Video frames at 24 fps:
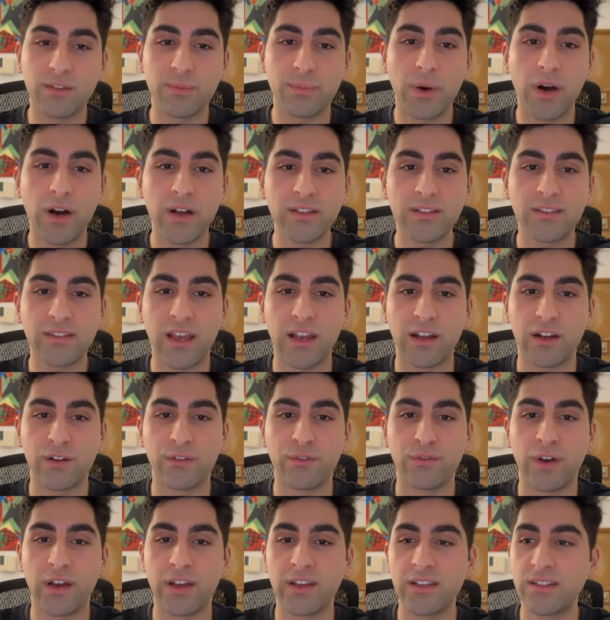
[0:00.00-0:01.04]
pawn
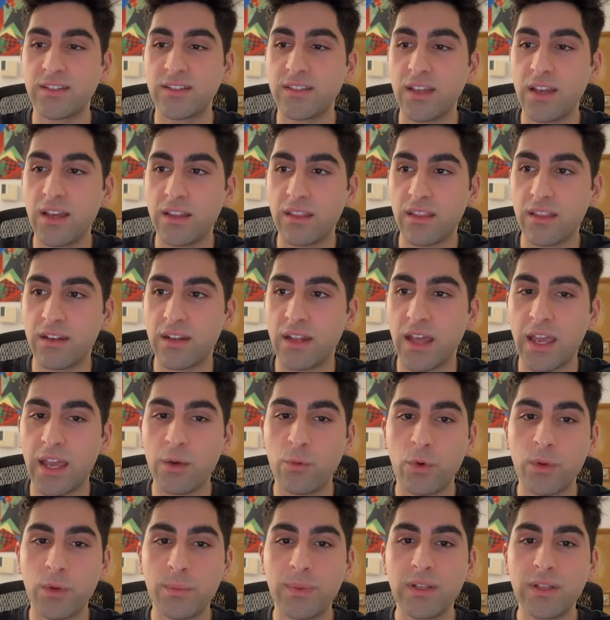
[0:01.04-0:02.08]
sacrifice, the knight
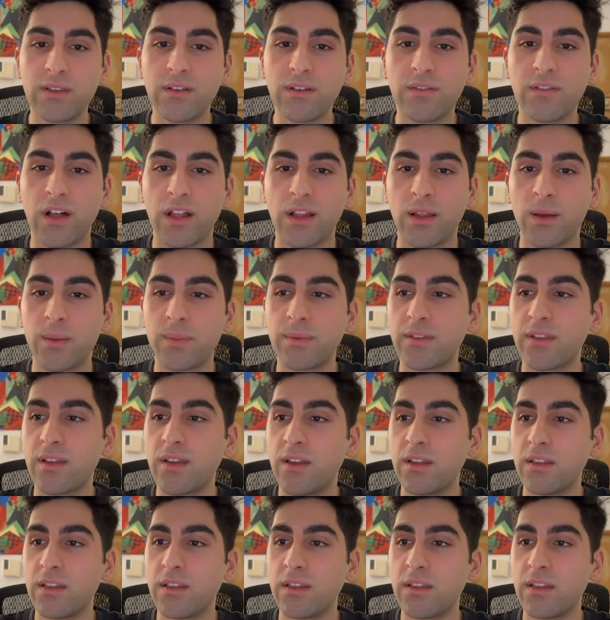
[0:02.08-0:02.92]
would be developed,